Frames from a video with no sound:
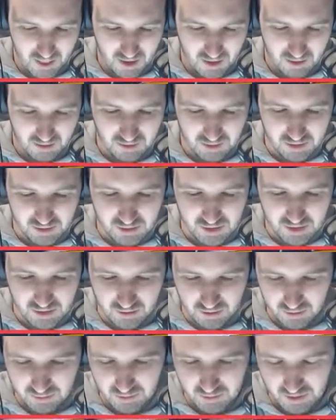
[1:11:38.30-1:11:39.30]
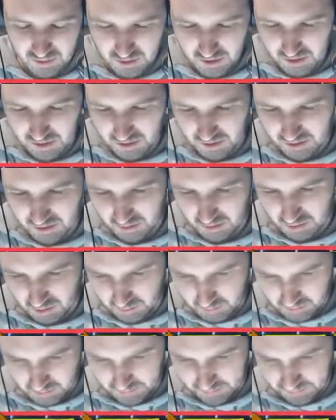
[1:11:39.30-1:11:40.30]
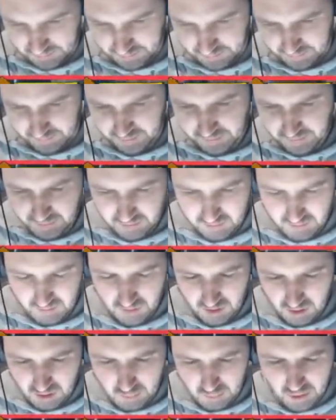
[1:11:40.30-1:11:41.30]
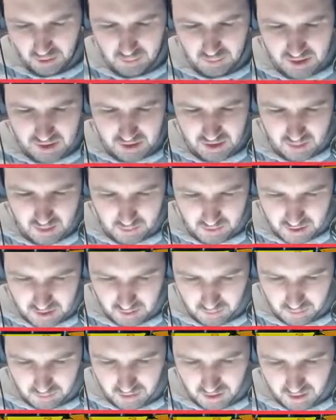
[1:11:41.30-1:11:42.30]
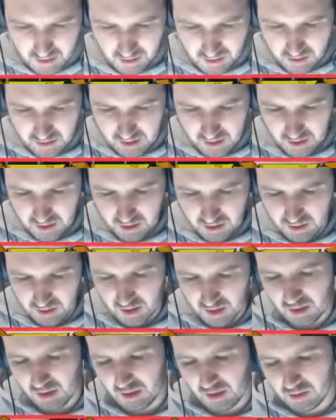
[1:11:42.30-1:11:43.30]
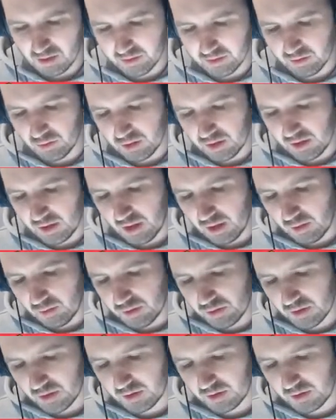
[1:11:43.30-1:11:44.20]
Because I'm just gonna do it up. I'll probably stipple some metals in, and then I'll do the yellows on